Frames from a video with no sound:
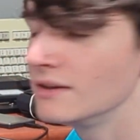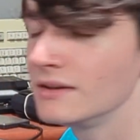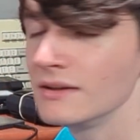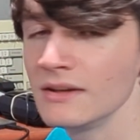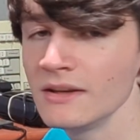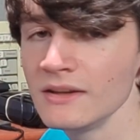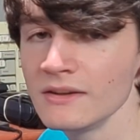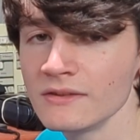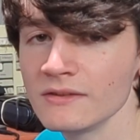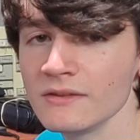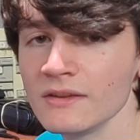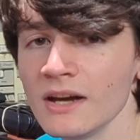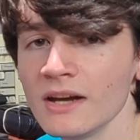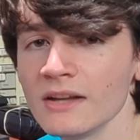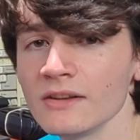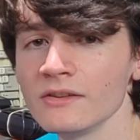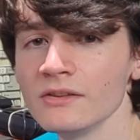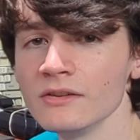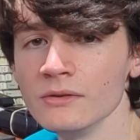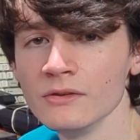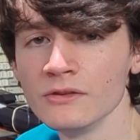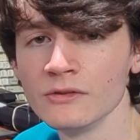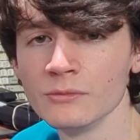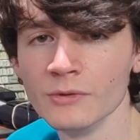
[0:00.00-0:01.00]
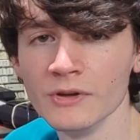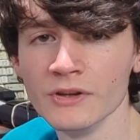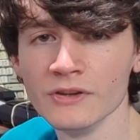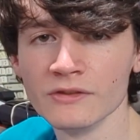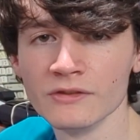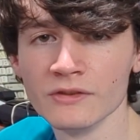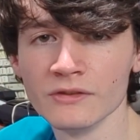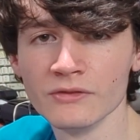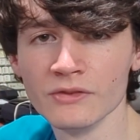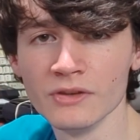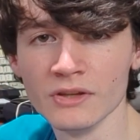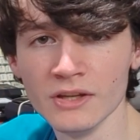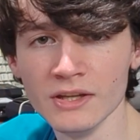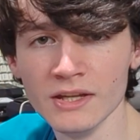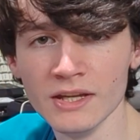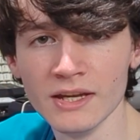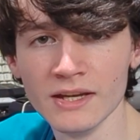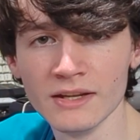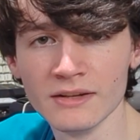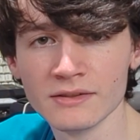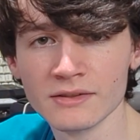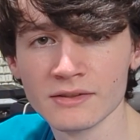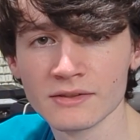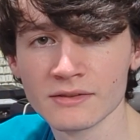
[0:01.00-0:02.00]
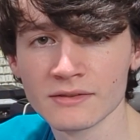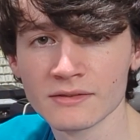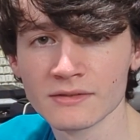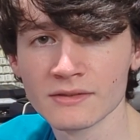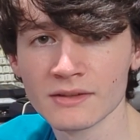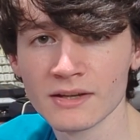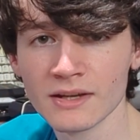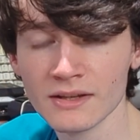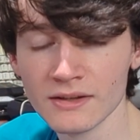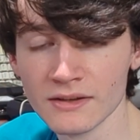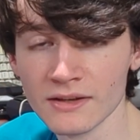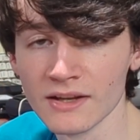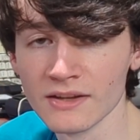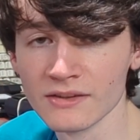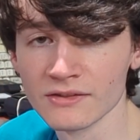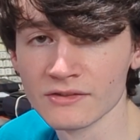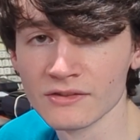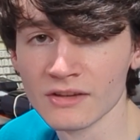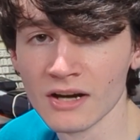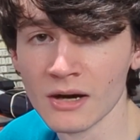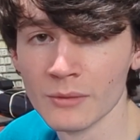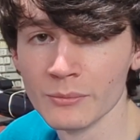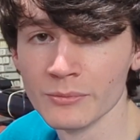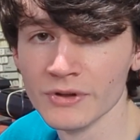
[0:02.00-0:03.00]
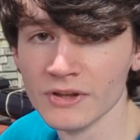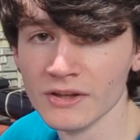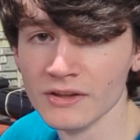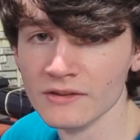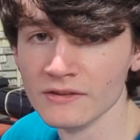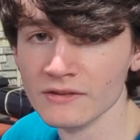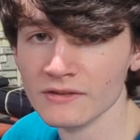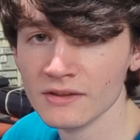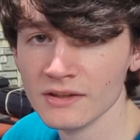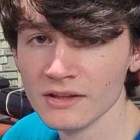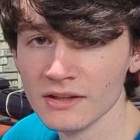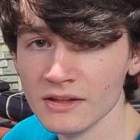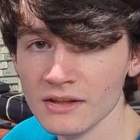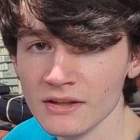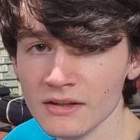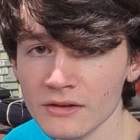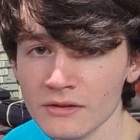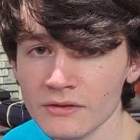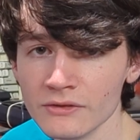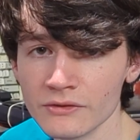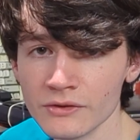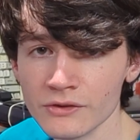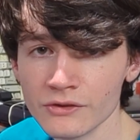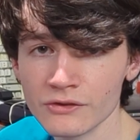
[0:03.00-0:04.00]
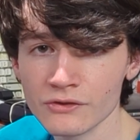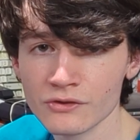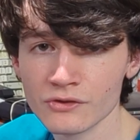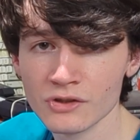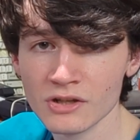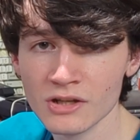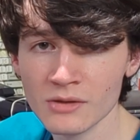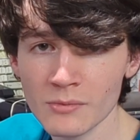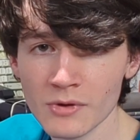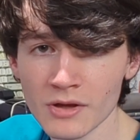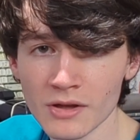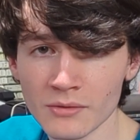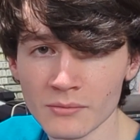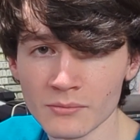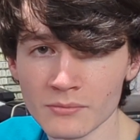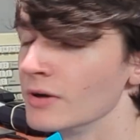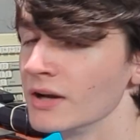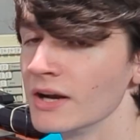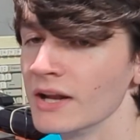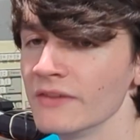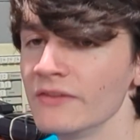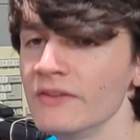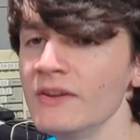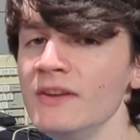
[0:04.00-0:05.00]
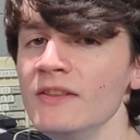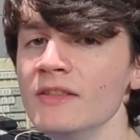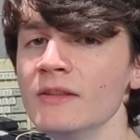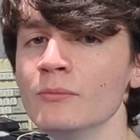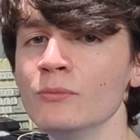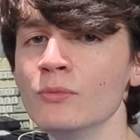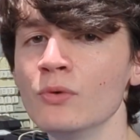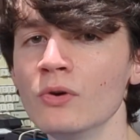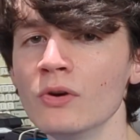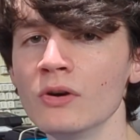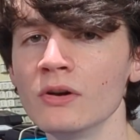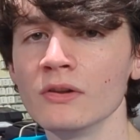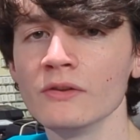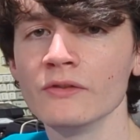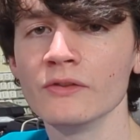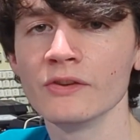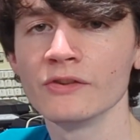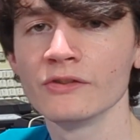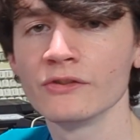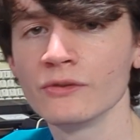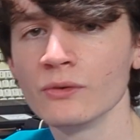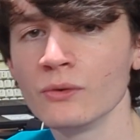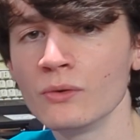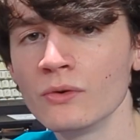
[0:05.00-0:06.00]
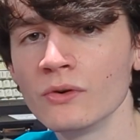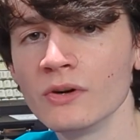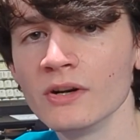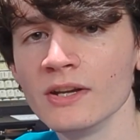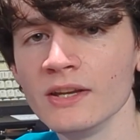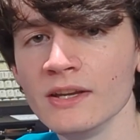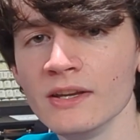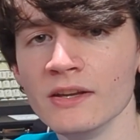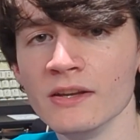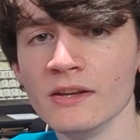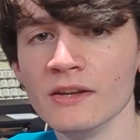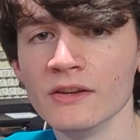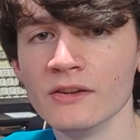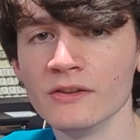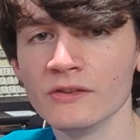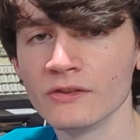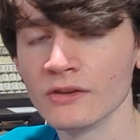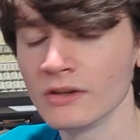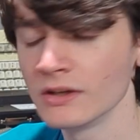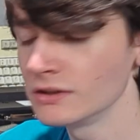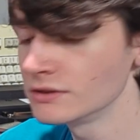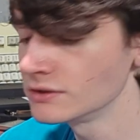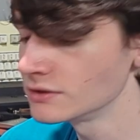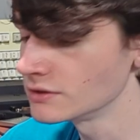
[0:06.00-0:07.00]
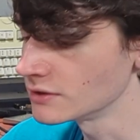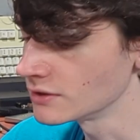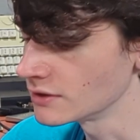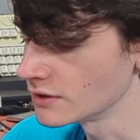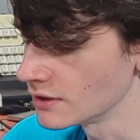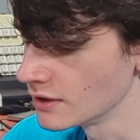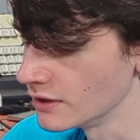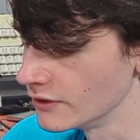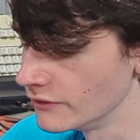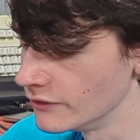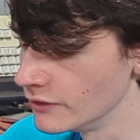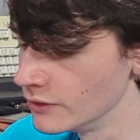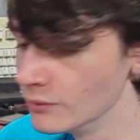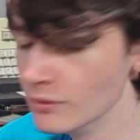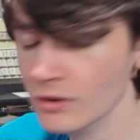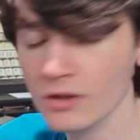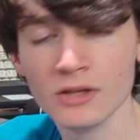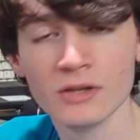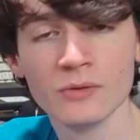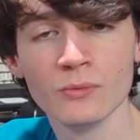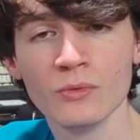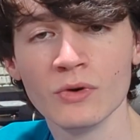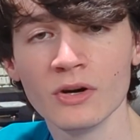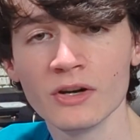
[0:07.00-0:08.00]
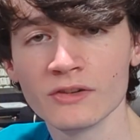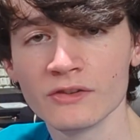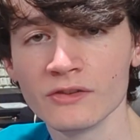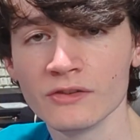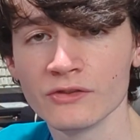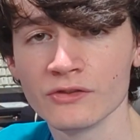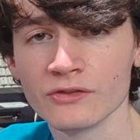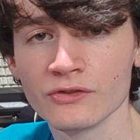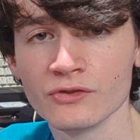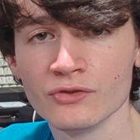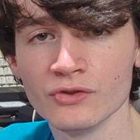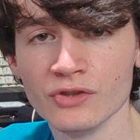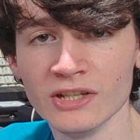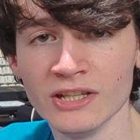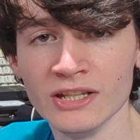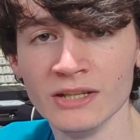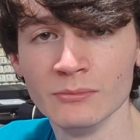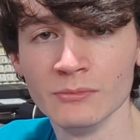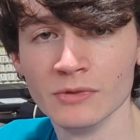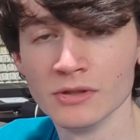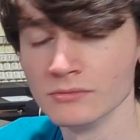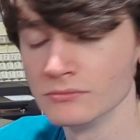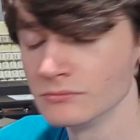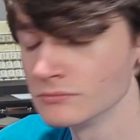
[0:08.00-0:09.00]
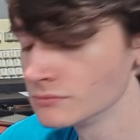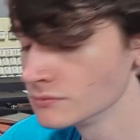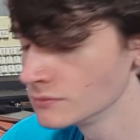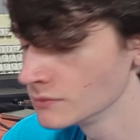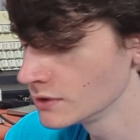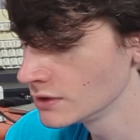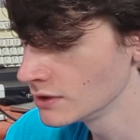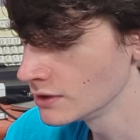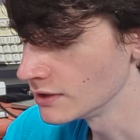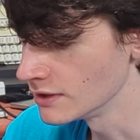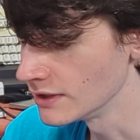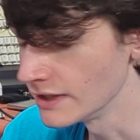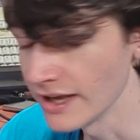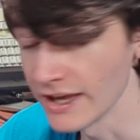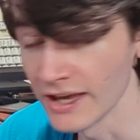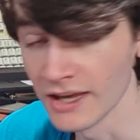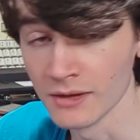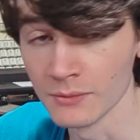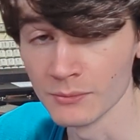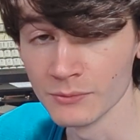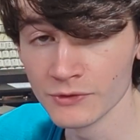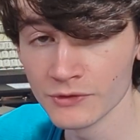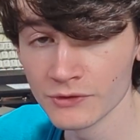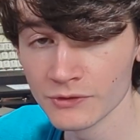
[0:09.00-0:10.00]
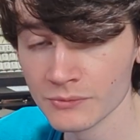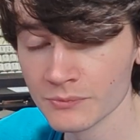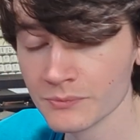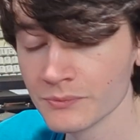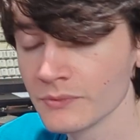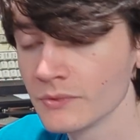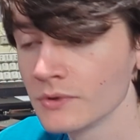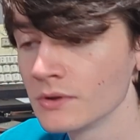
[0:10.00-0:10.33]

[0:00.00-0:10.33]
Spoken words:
it's not too expensive to get a desktop PC for streaming. But I think the moral of the story is if you really want to stream games,